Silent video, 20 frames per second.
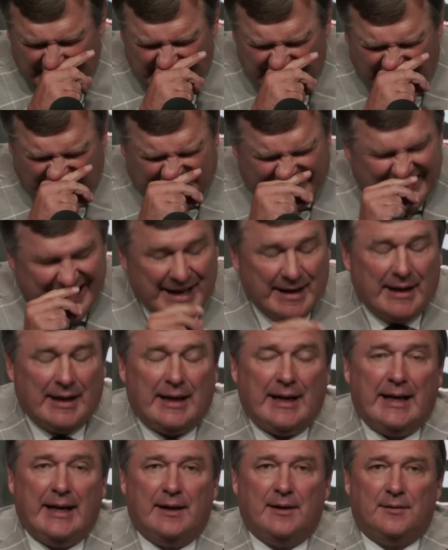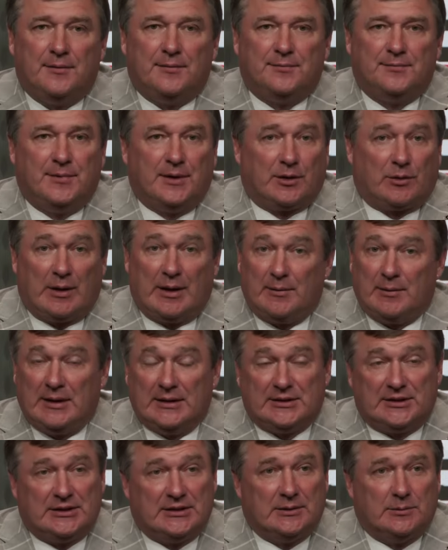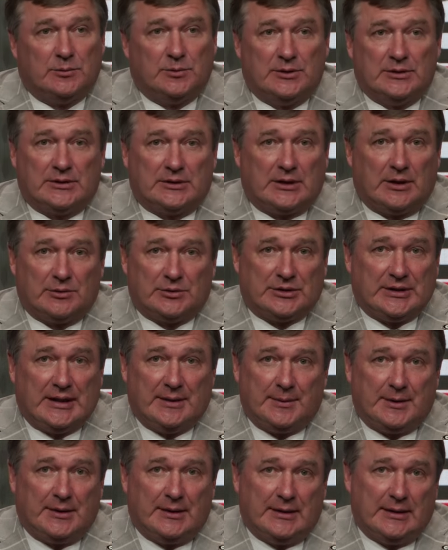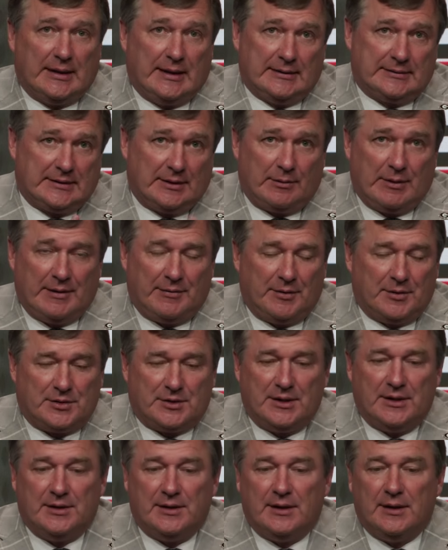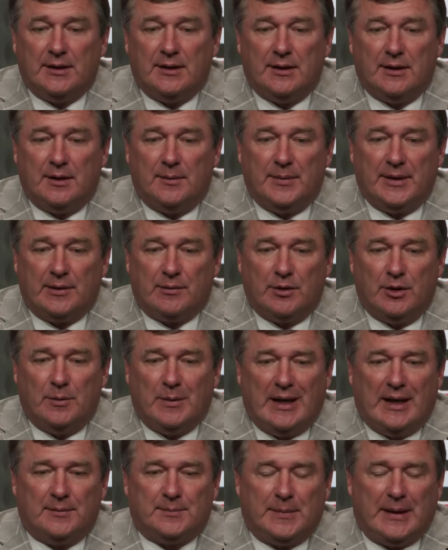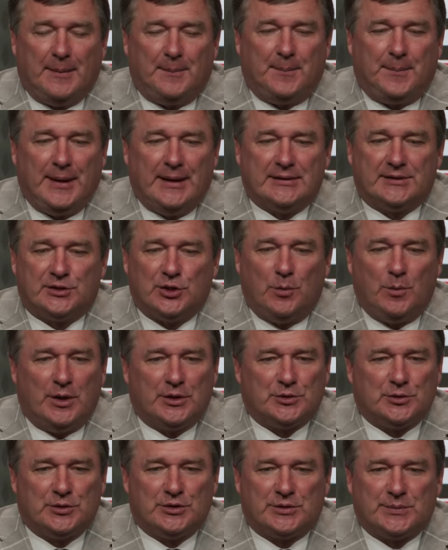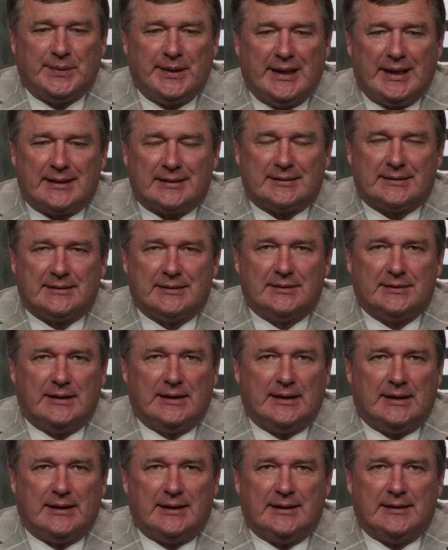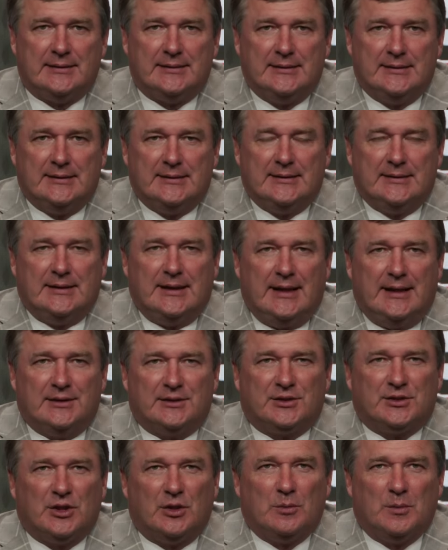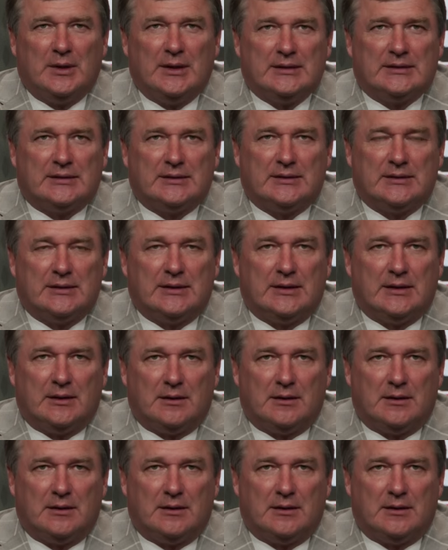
No, I have a great relationship with Coach Saban, and as I referenced in the big room, I pay so much respect and so much,